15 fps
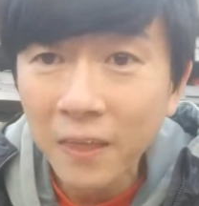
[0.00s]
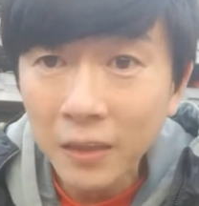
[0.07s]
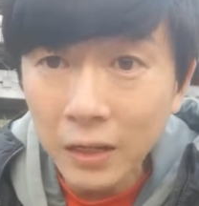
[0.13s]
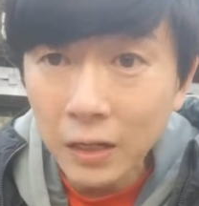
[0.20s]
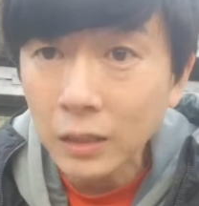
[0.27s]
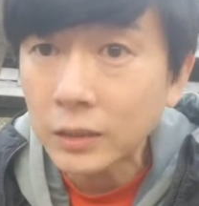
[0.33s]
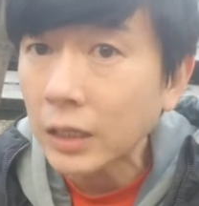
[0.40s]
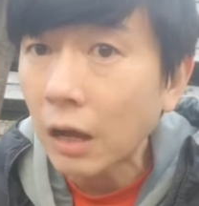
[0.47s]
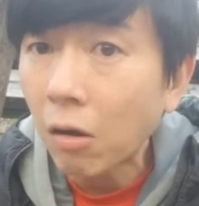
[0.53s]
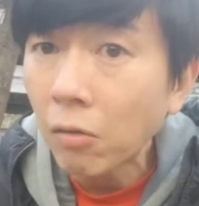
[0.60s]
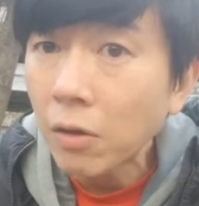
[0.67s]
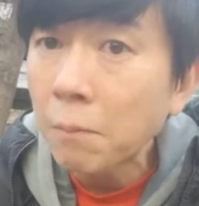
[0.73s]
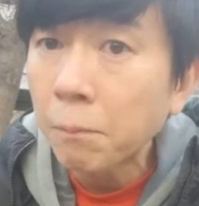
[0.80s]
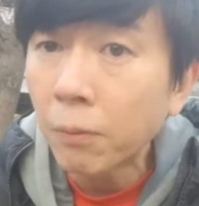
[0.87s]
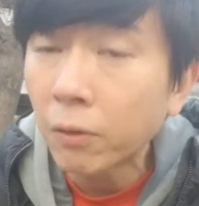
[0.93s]
This is how
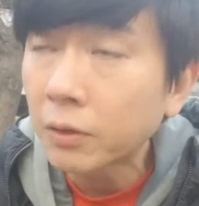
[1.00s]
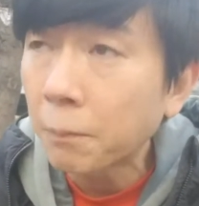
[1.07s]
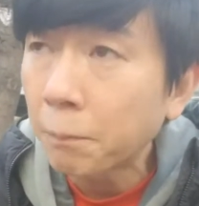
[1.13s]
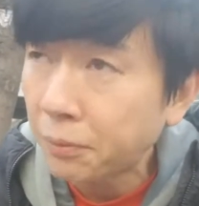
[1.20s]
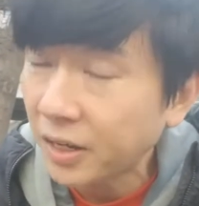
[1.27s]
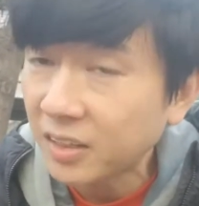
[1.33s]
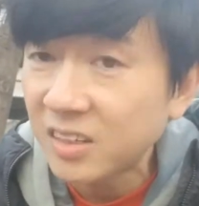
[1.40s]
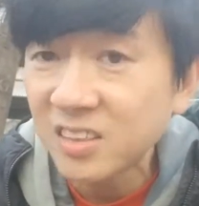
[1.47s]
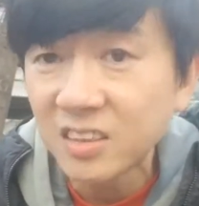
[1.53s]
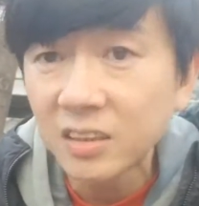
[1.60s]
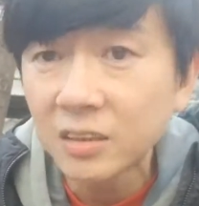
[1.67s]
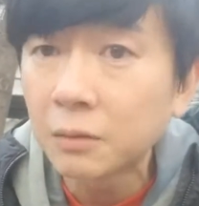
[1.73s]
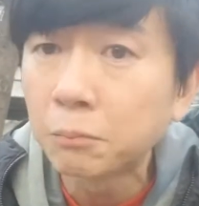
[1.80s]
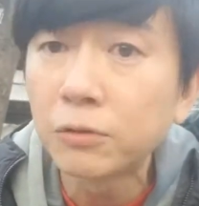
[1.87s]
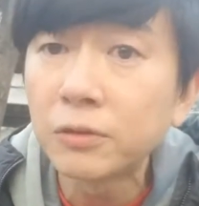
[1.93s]
important practice
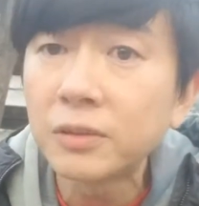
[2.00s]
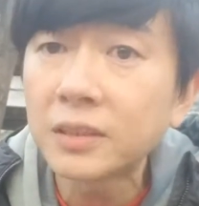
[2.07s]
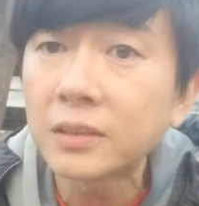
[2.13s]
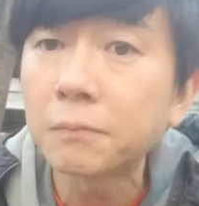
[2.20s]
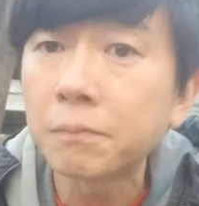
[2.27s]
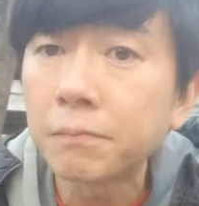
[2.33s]
is in Buddhism.